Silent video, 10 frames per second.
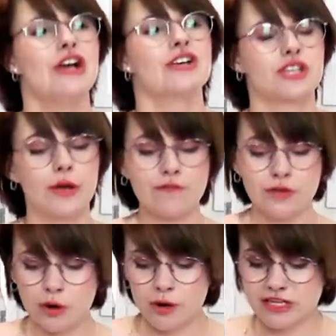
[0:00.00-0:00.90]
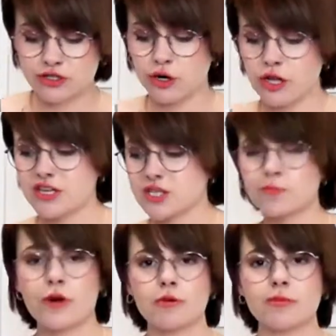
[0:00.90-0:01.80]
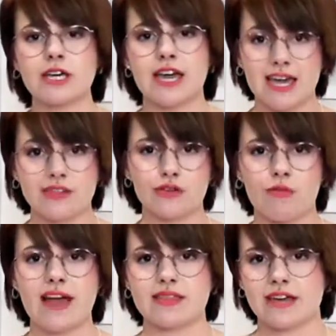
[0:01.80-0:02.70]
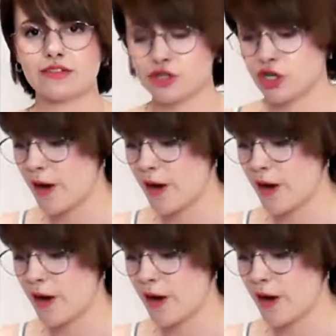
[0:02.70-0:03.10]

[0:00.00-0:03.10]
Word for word: So if you were a bit taller, this would probably hit the right length on you,